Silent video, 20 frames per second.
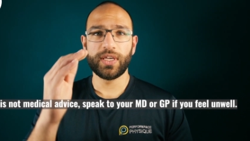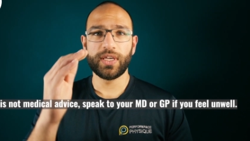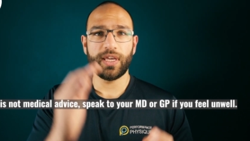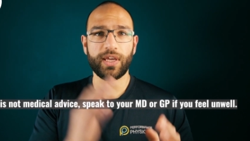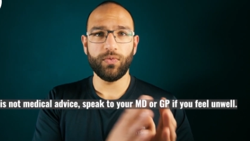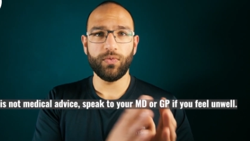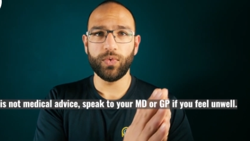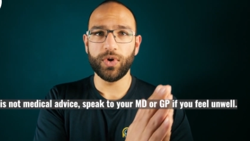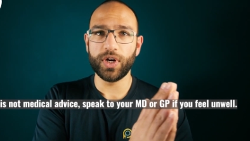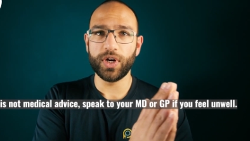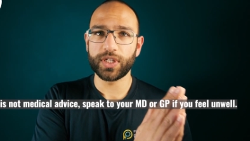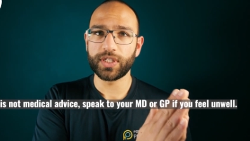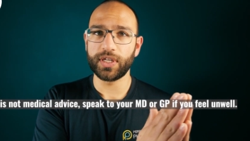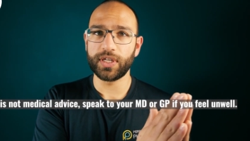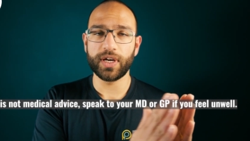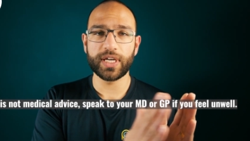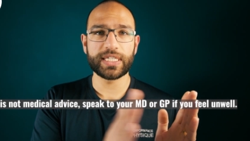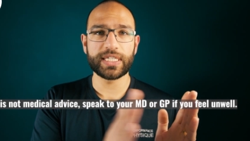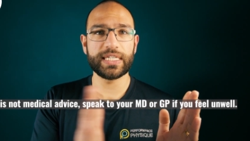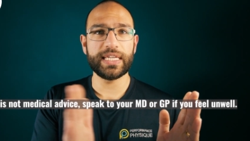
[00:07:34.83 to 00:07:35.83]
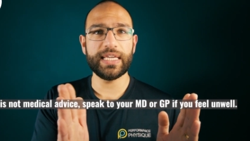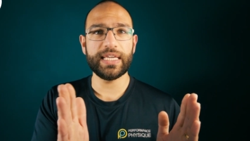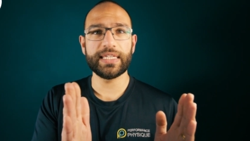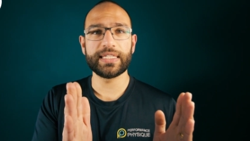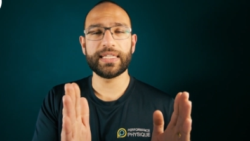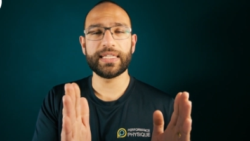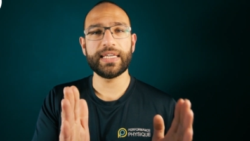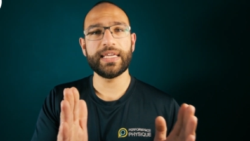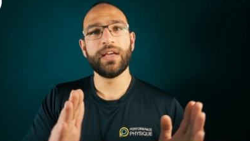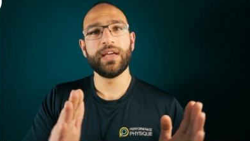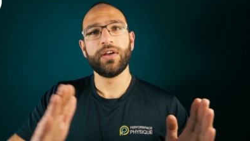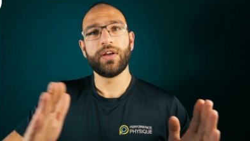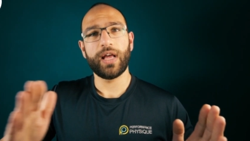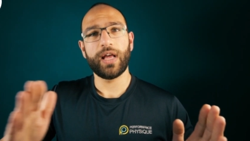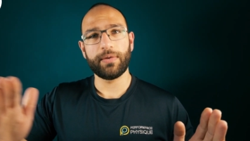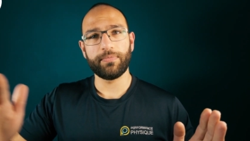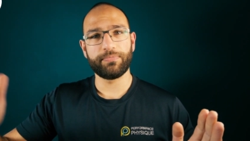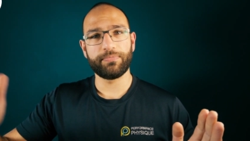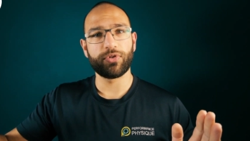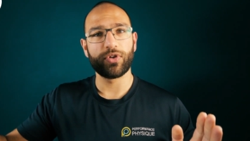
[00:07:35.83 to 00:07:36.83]
It works nice and easily
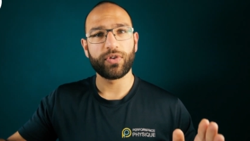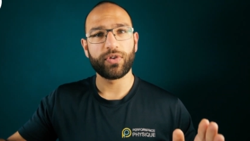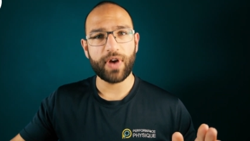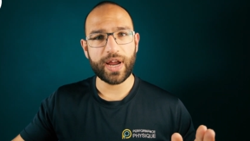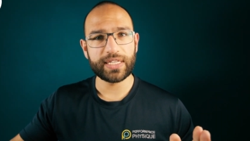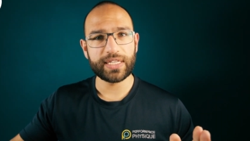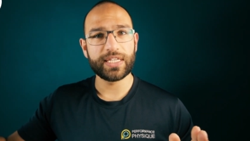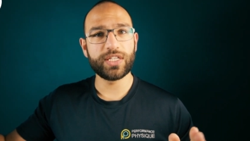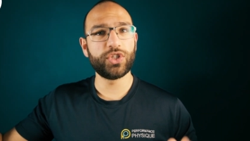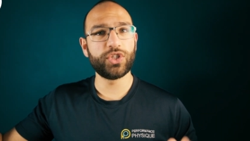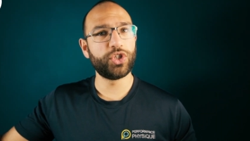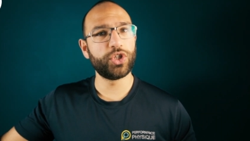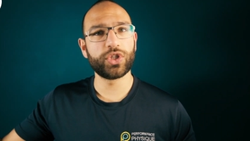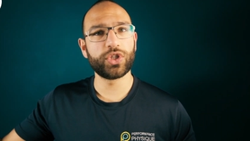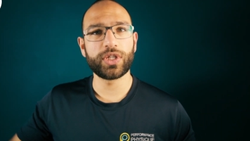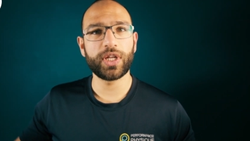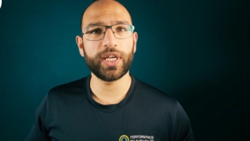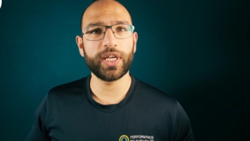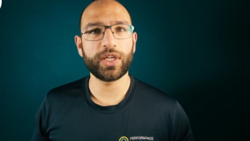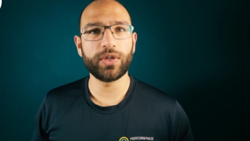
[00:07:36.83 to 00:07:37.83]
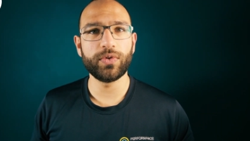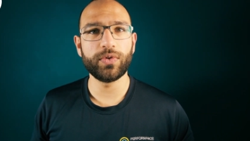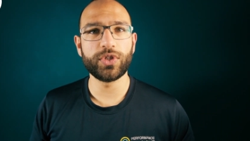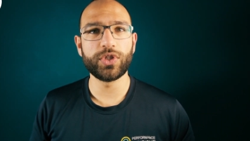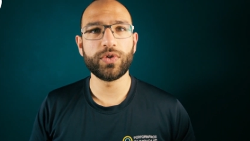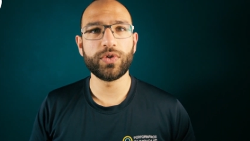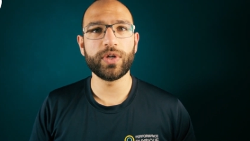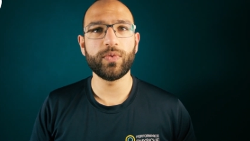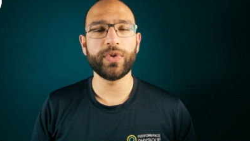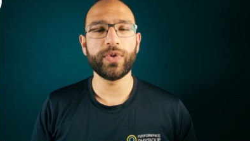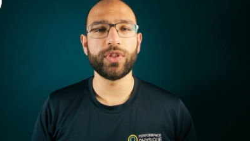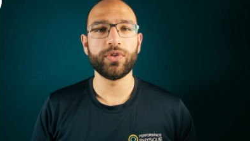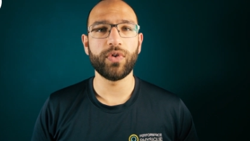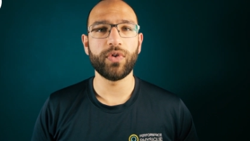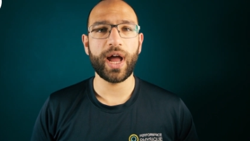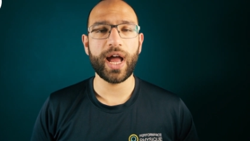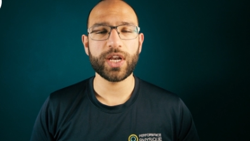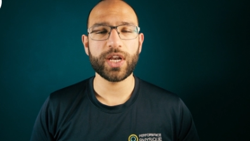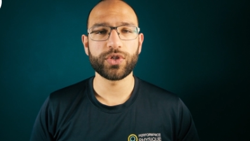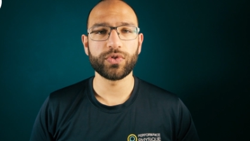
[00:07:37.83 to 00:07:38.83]
and progresses just like you are doing with
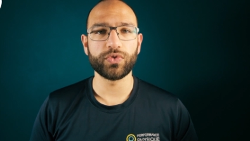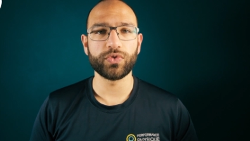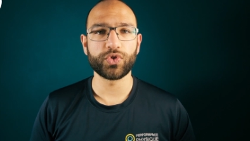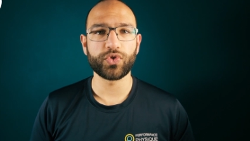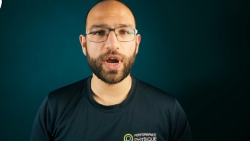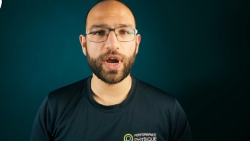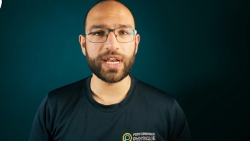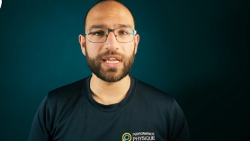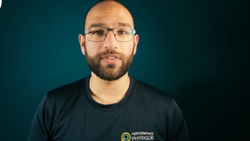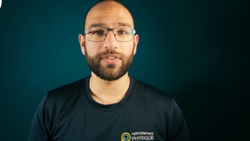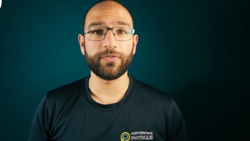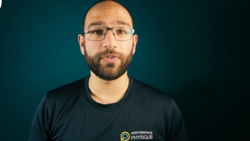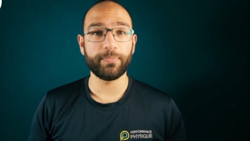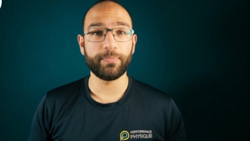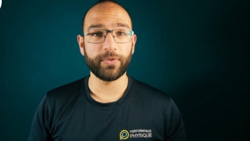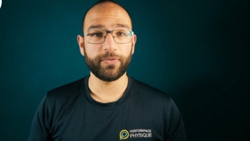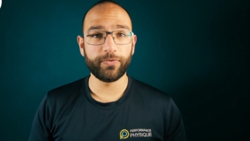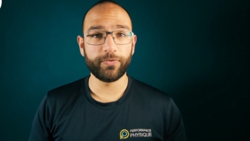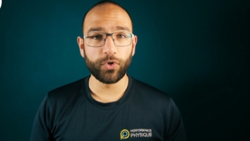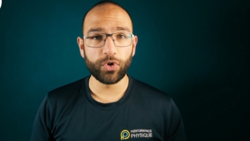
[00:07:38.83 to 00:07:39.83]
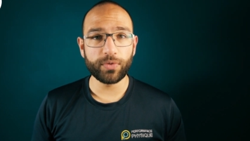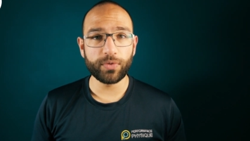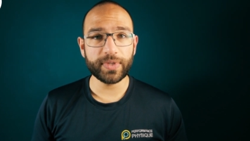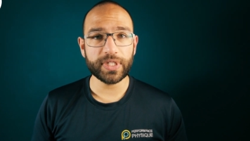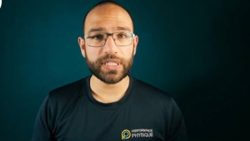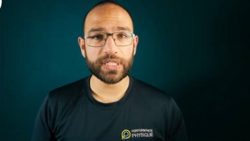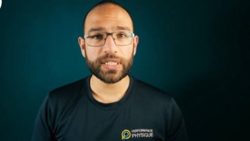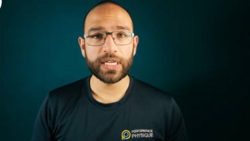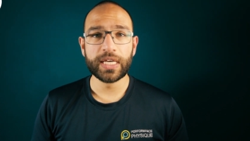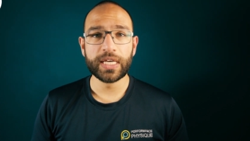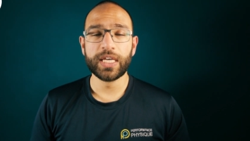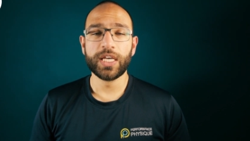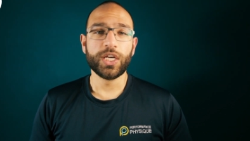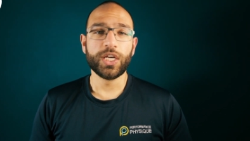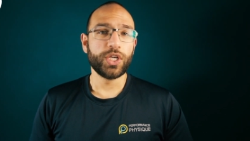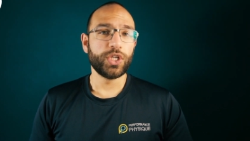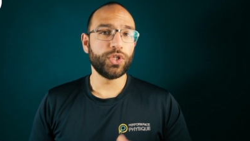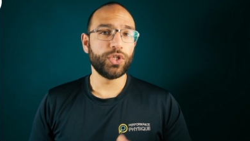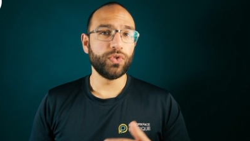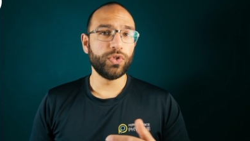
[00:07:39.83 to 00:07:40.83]
your actual training for performance.
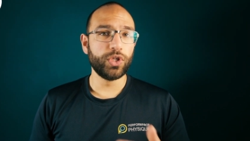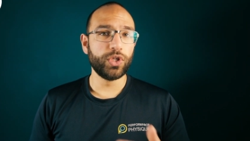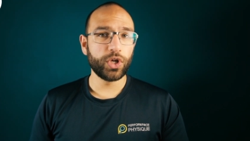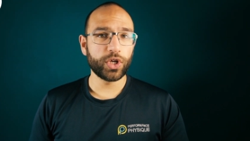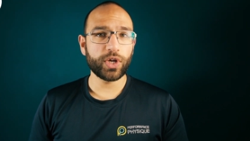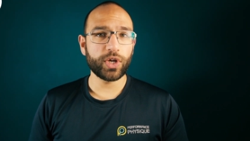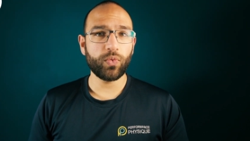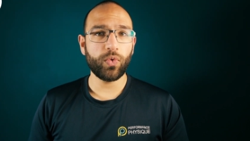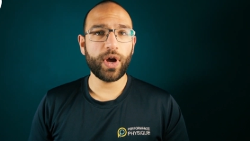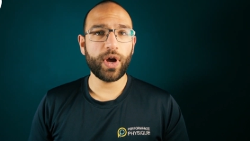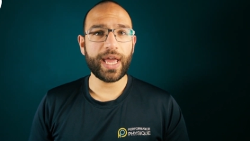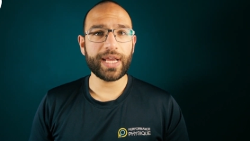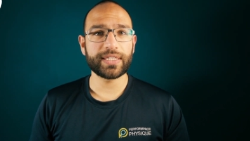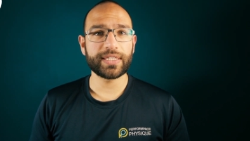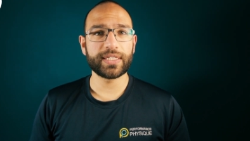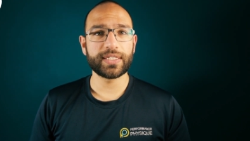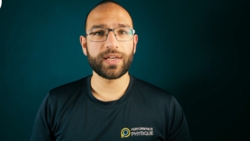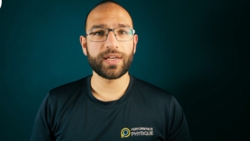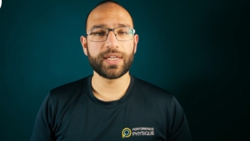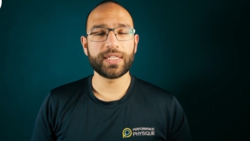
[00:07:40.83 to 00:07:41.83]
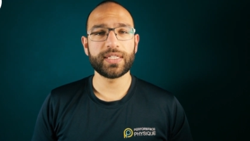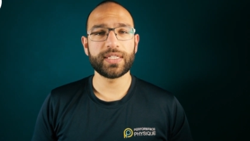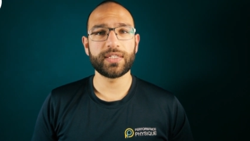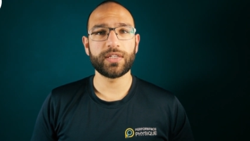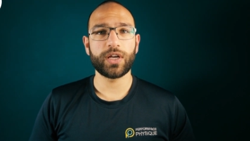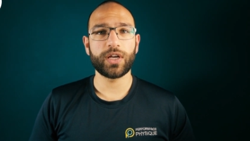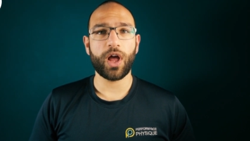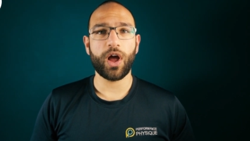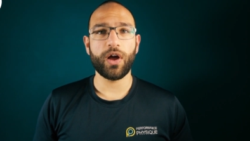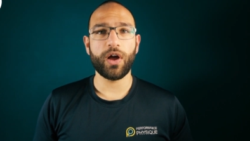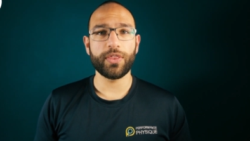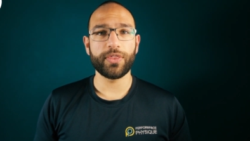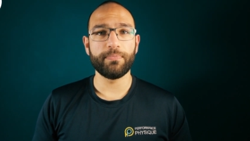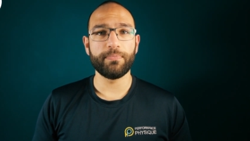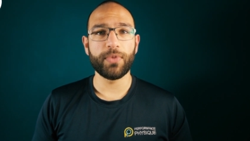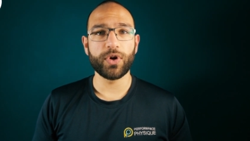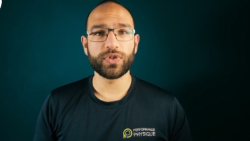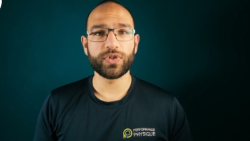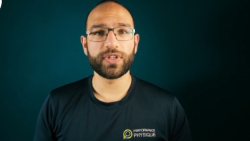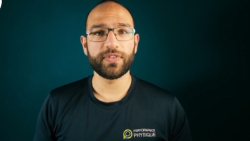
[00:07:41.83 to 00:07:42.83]
You look at what exercises are the
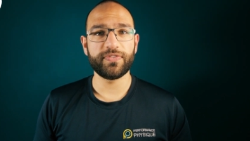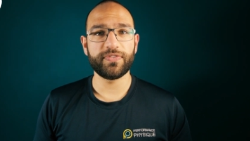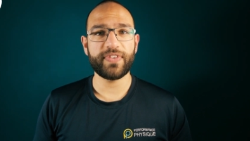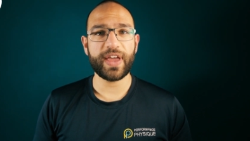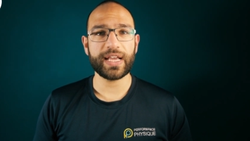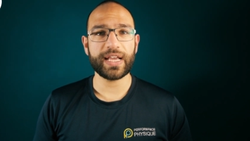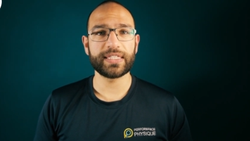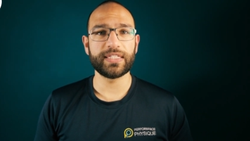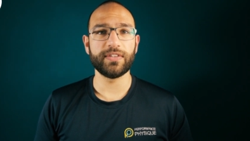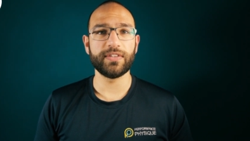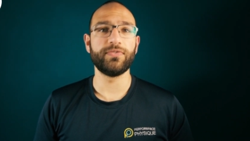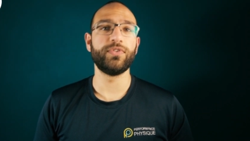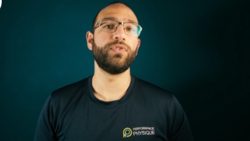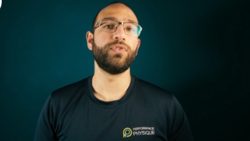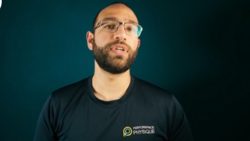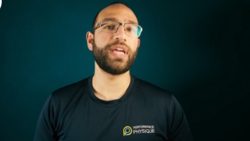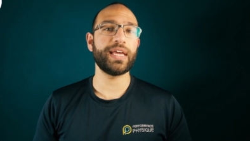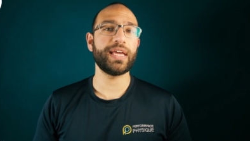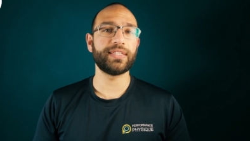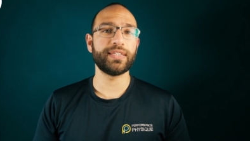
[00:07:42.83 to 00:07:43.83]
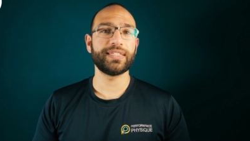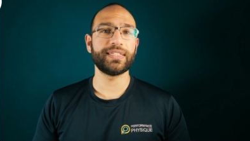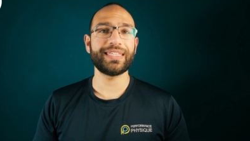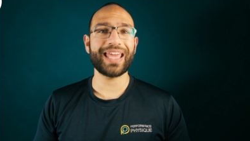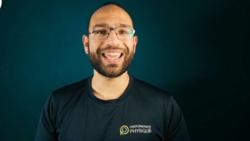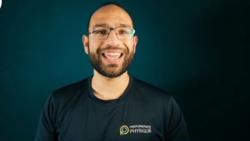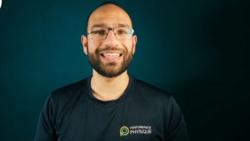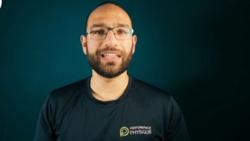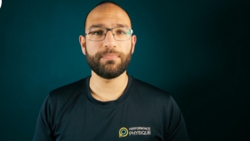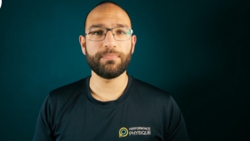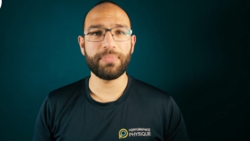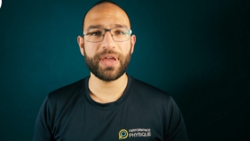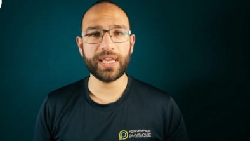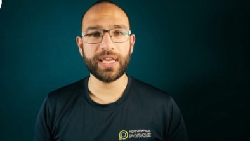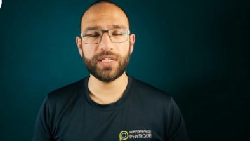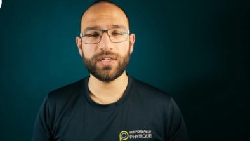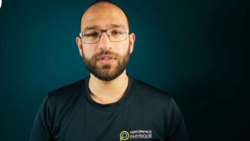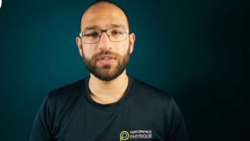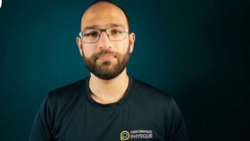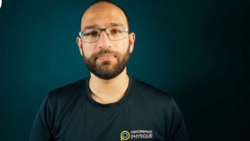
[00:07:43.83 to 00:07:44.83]
most effective. You get a second
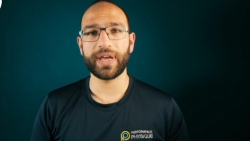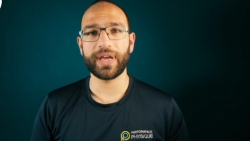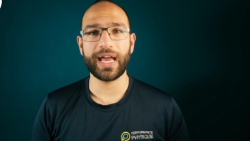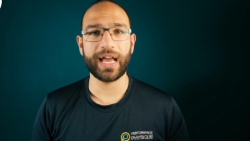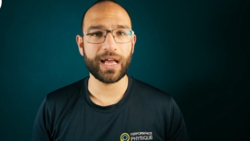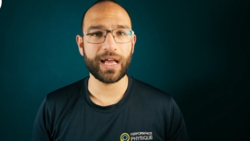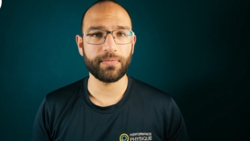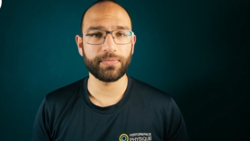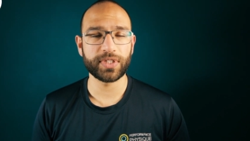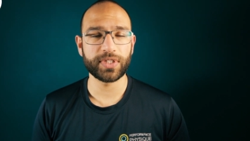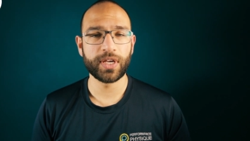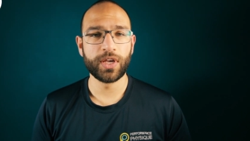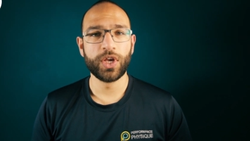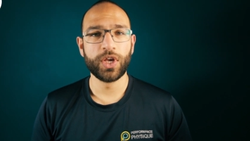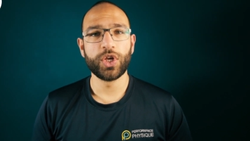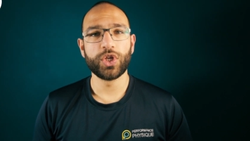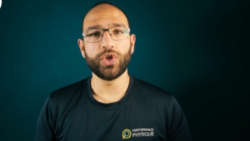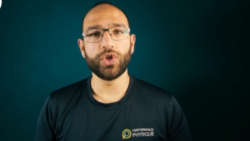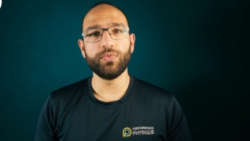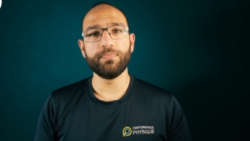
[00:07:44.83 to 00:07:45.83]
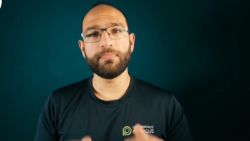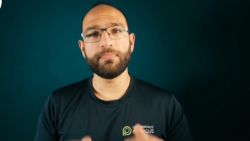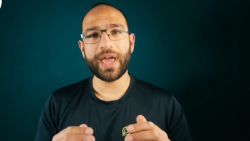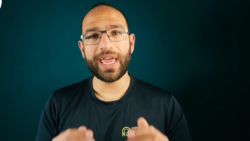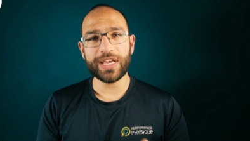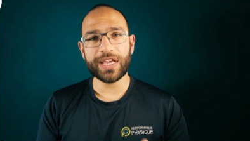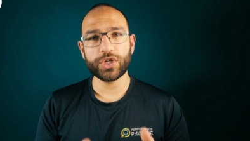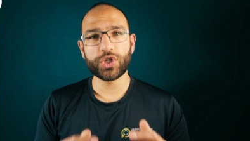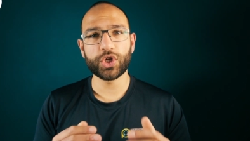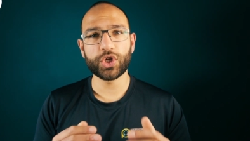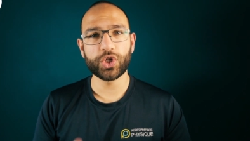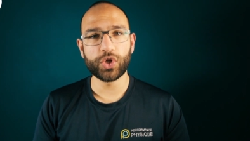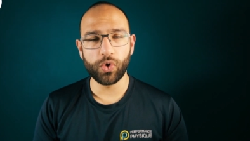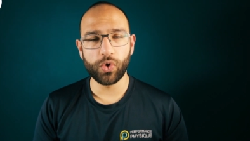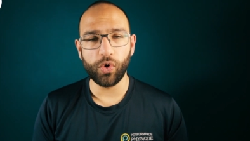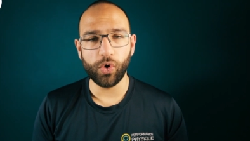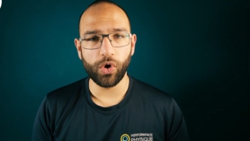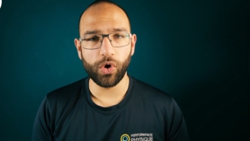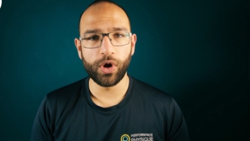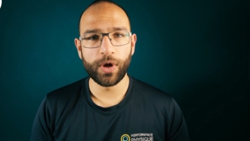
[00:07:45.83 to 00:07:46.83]
opinion perhaps. You make
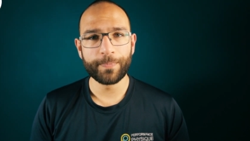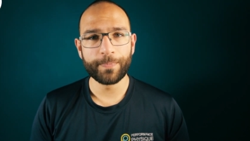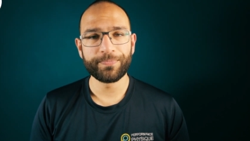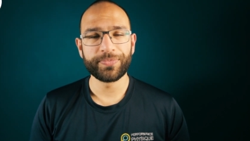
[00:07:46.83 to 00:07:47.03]
sure